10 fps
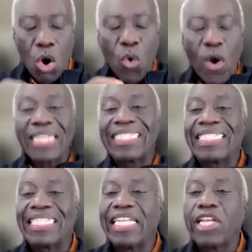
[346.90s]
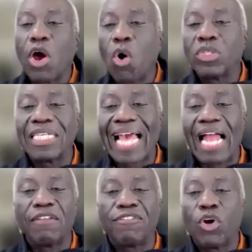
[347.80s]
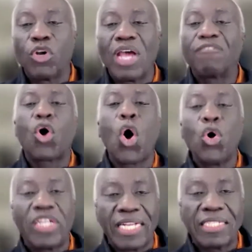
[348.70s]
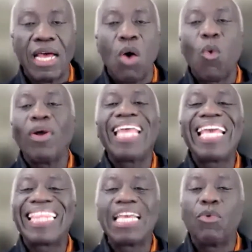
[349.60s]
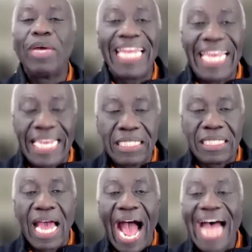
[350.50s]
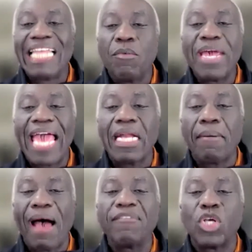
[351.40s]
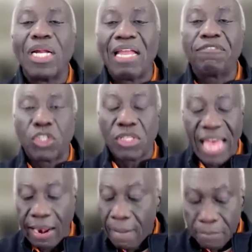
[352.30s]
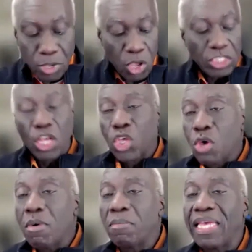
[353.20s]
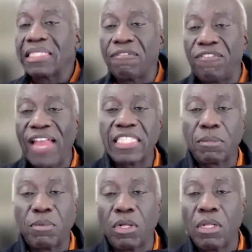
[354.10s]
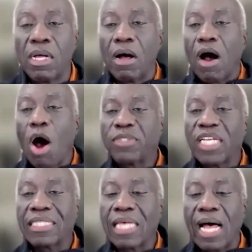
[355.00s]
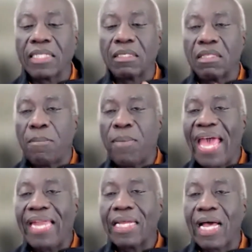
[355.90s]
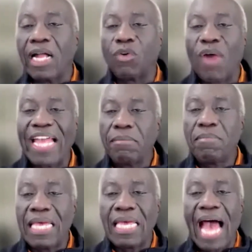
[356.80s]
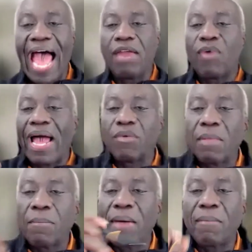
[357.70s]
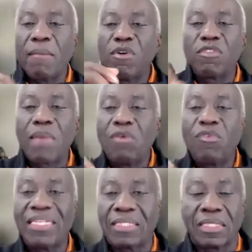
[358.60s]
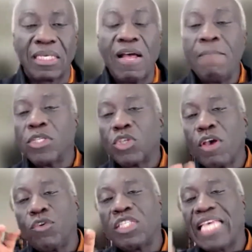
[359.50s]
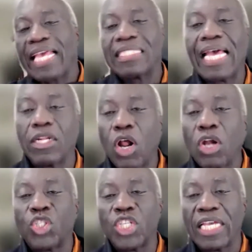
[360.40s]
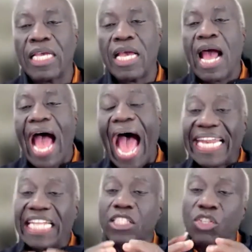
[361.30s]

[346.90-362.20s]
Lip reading: where 16-year-olds in California have coded what they think we need, and then we end up having to live to that because human beings are flexible. Objects aren't. The pen can't write me. I write with the pen by moving my wrist. So if you take a technology and it's